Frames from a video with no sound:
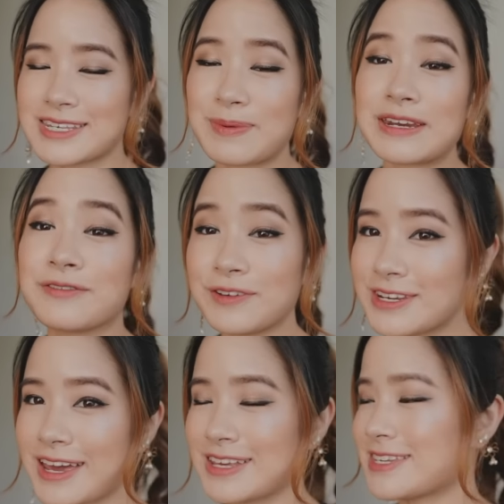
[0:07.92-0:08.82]
been a few
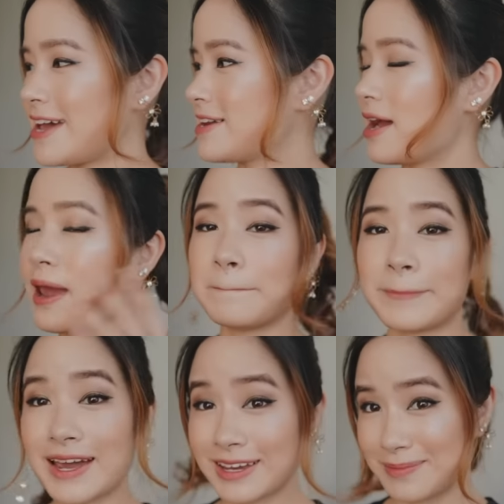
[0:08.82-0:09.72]
days and I am
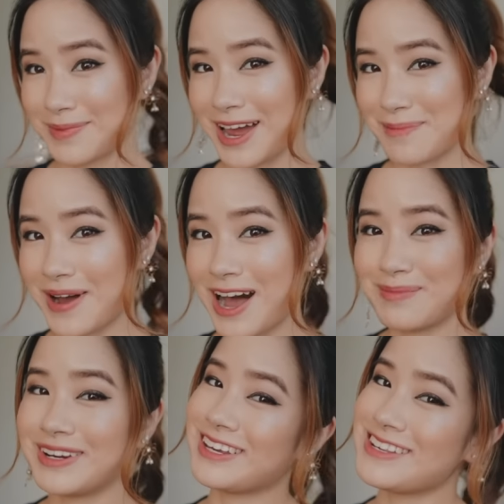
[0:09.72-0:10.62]
back in my
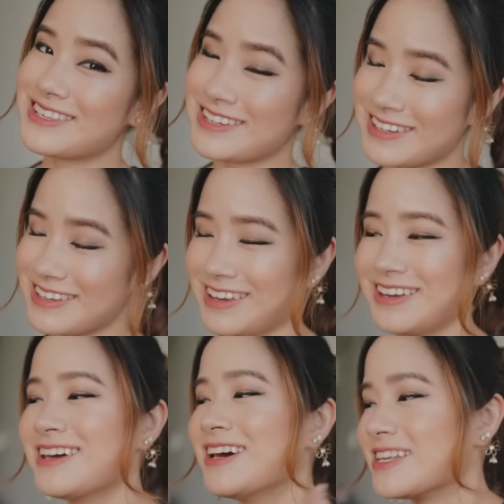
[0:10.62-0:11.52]
apartment in
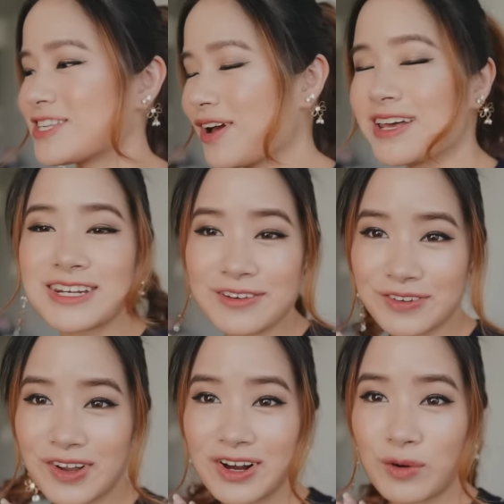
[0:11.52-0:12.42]
Sydney. So I didn't
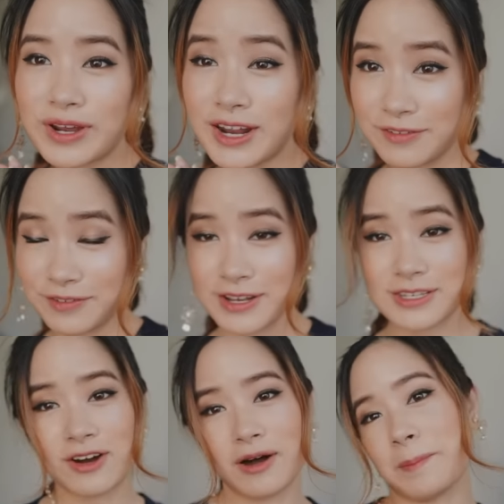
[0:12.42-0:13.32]
vlog when I first
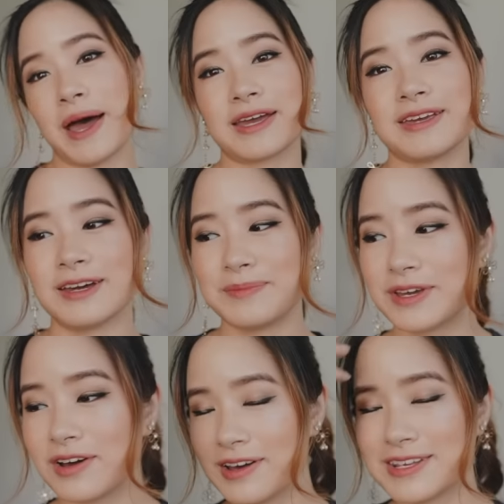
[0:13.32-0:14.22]
got back here
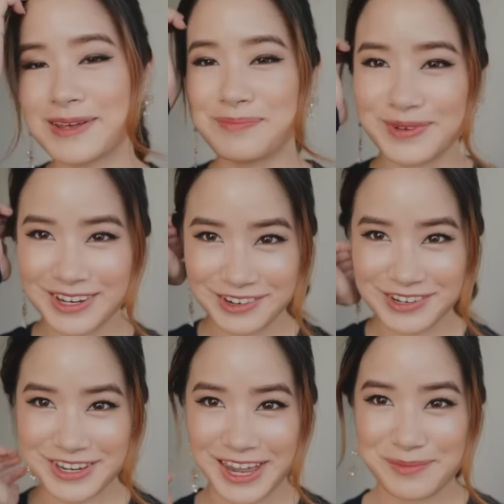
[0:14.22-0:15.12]
because some big
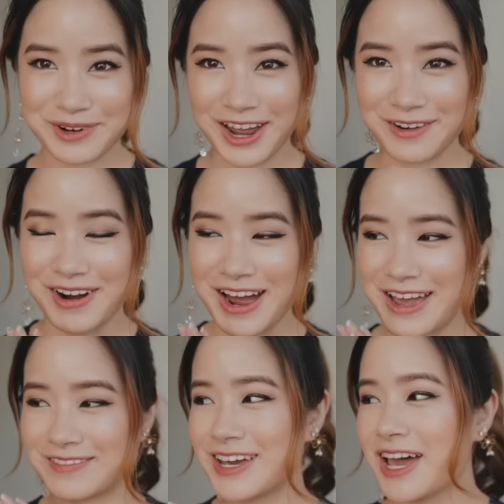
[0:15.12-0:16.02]
news came when I
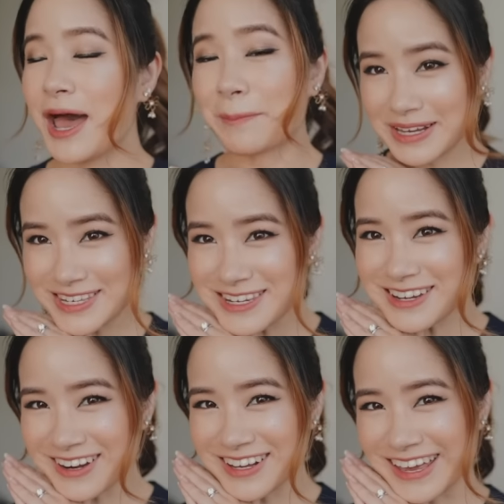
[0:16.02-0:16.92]
arrived. My sister
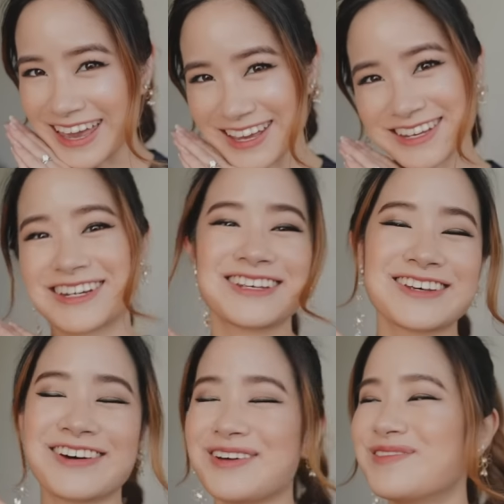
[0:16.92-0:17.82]
got engaged,
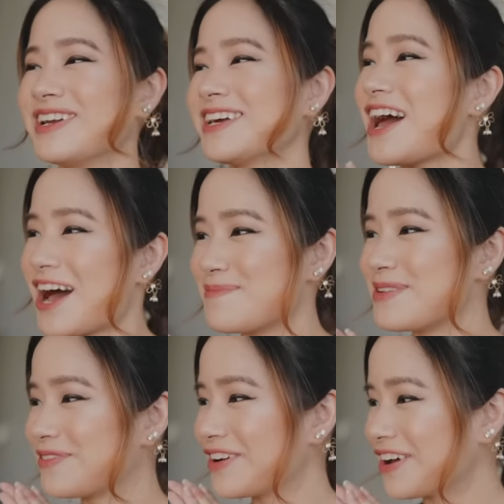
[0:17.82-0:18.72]
so I'm really
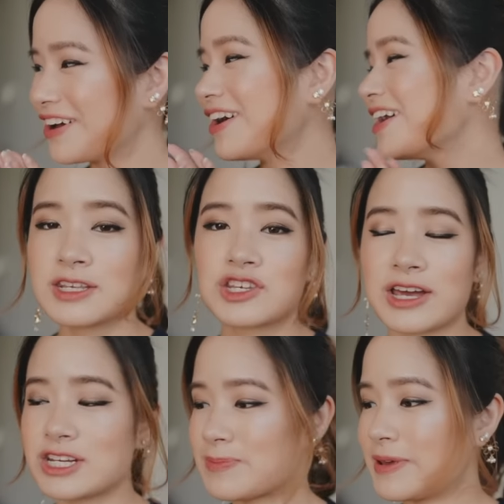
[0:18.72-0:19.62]
happy for her. So I
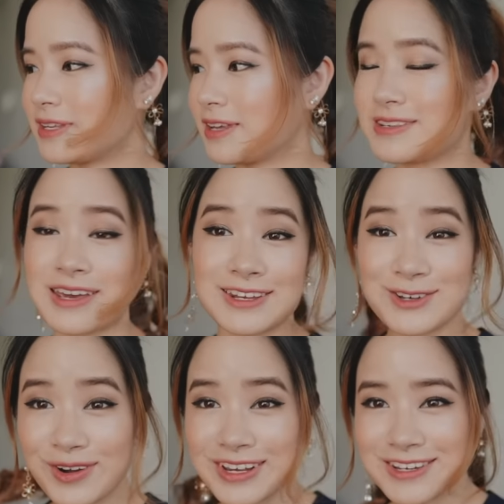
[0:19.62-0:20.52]
just spent the day
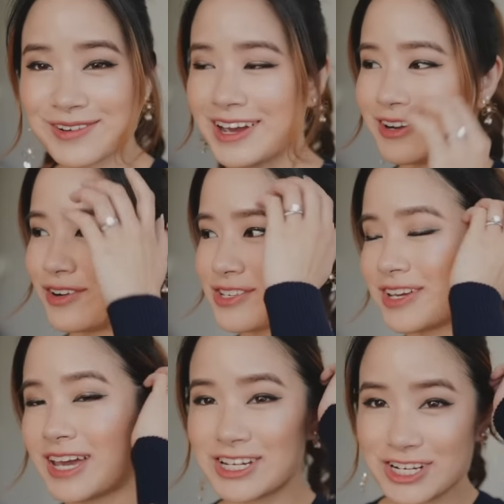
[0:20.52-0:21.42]
talking to her and also
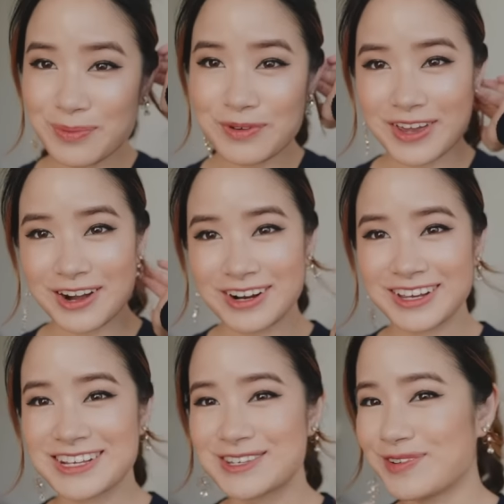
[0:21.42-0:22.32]
catching up with Eric
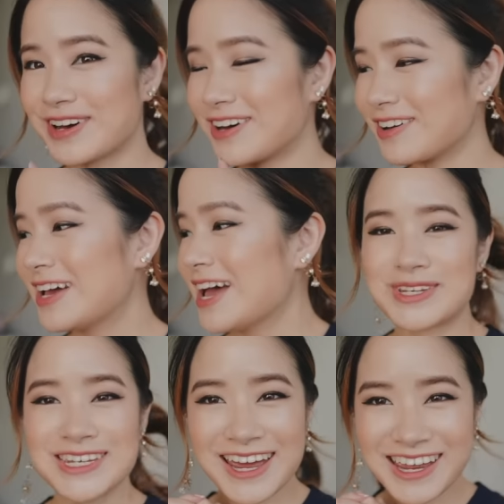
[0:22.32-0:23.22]
as well.
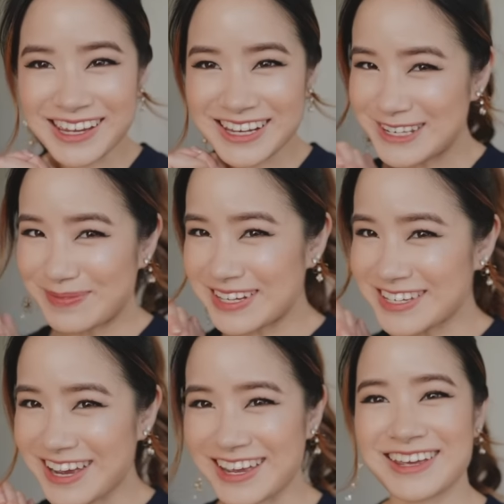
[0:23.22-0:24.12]
But today, it's a big
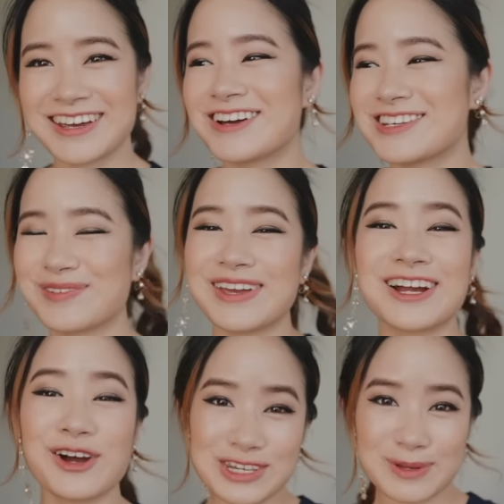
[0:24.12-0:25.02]
day because we are
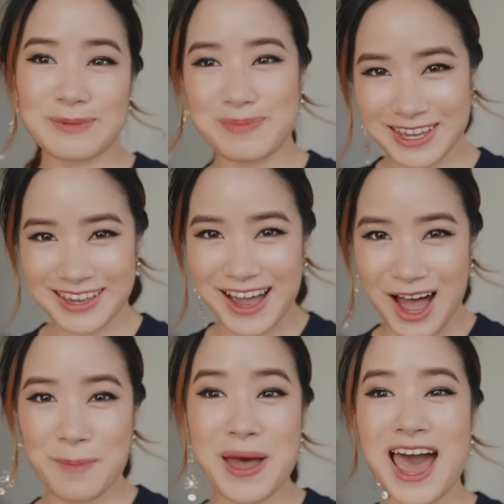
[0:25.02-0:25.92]
going to be picking
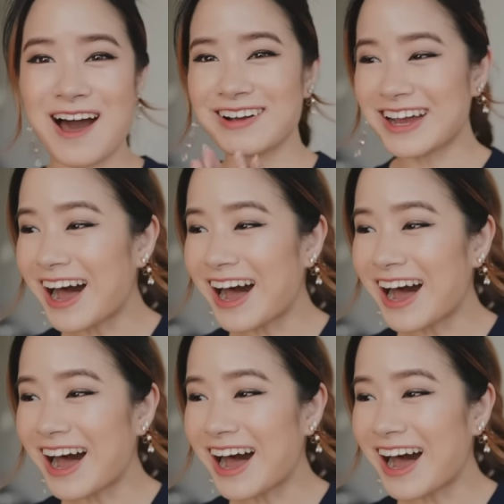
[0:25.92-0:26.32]
up our